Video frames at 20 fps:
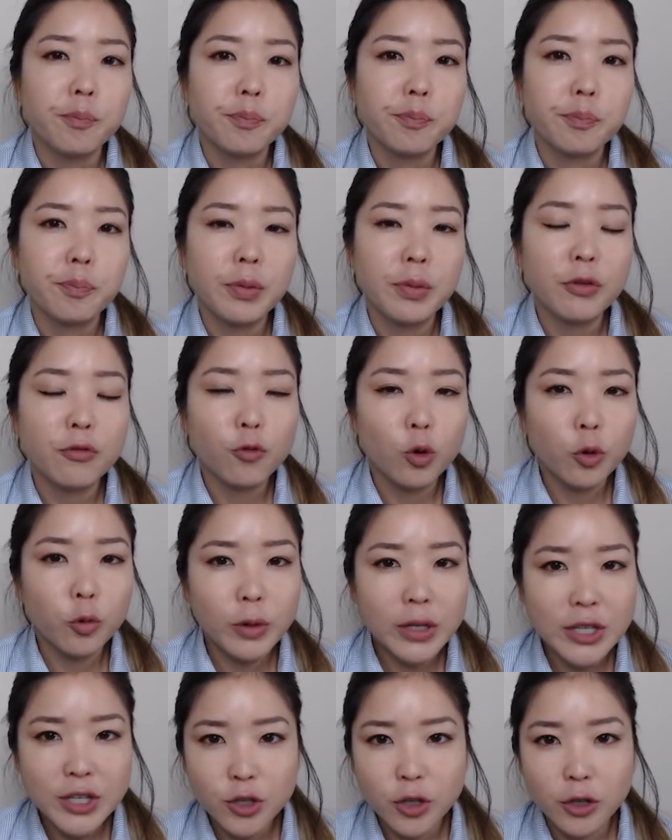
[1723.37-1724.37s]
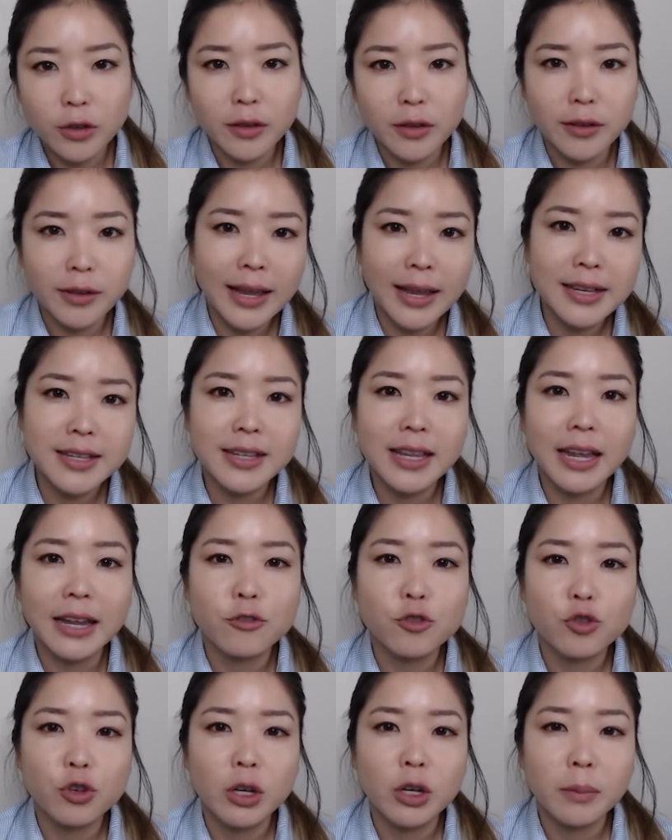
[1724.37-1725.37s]
before we start the next live
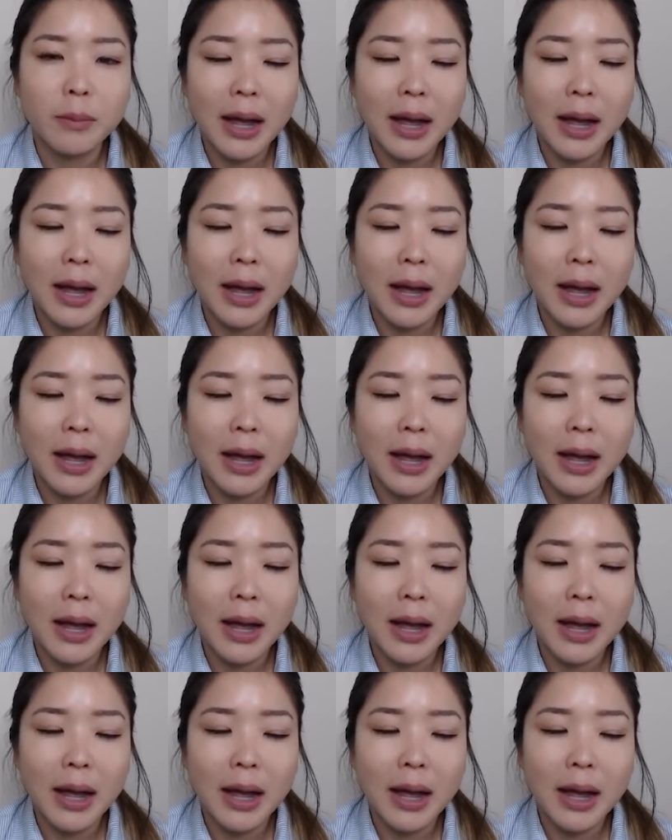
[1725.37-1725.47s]
stream,